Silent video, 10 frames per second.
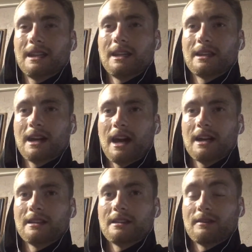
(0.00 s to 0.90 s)
and the
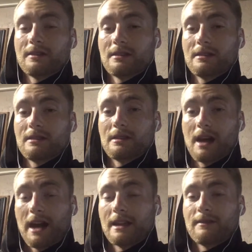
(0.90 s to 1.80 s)
guy def- the
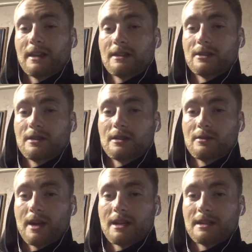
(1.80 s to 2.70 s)
guy definitely has good and
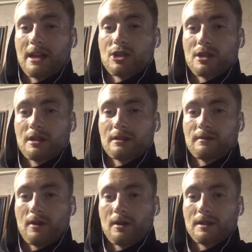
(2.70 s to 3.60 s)
great intention as
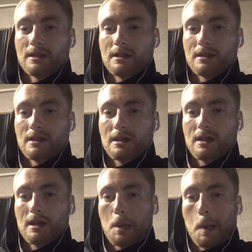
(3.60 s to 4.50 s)
far as he's a
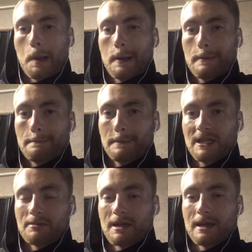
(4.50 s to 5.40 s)

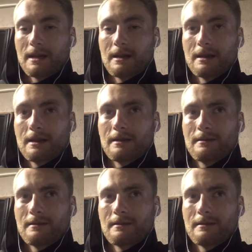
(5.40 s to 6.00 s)
he's been